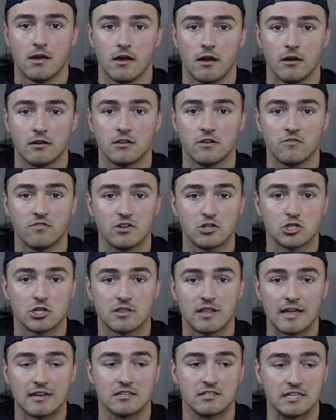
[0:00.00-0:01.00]
a division
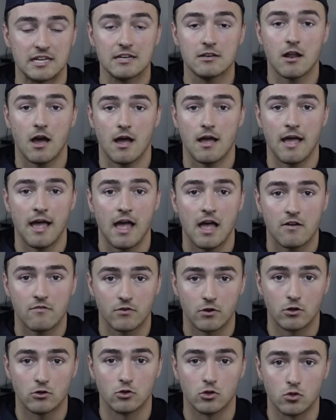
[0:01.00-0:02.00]
that did not have
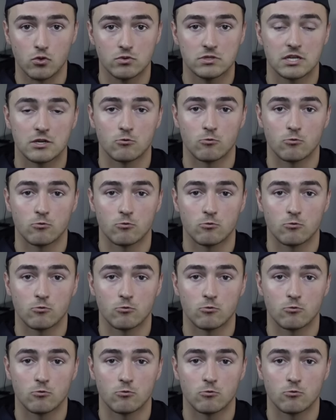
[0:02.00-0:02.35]
a losing